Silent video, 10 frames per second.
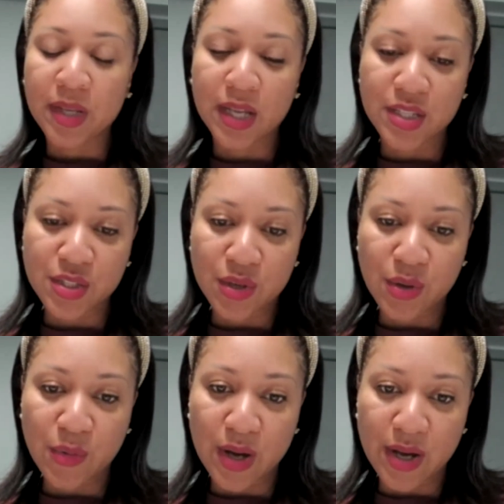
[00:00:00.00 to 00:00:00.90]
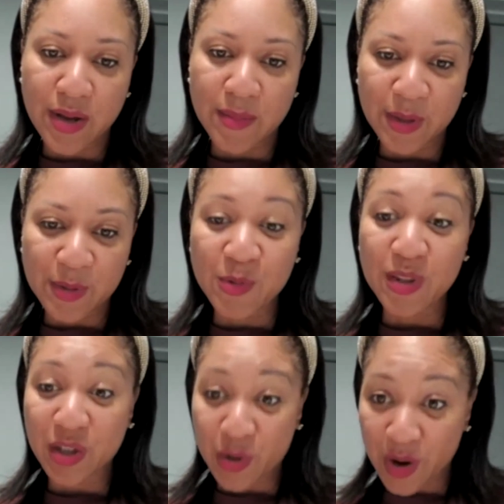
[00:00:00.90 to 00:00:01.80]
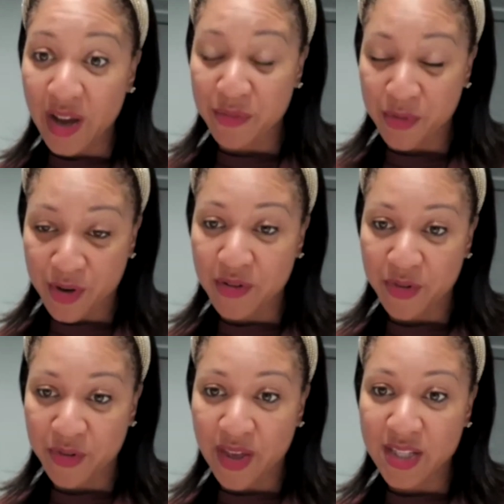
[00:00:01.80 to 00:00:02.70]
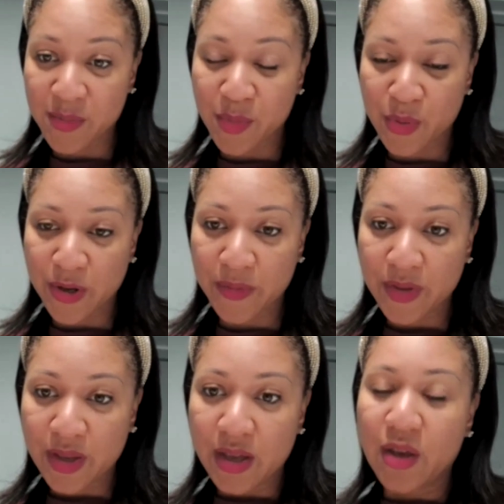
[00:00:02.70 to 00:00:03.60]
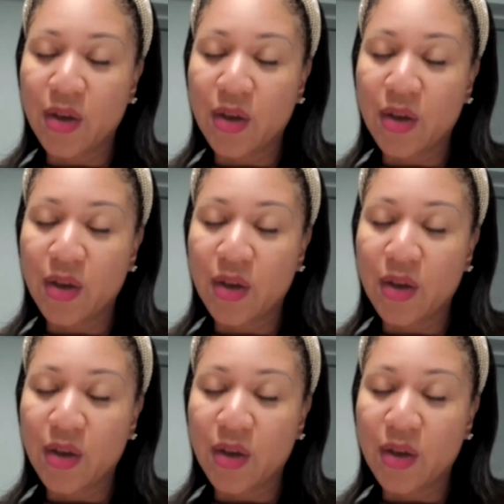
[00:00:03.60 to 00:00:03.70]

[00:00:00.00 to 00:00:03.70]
And so it was really a cry for that support.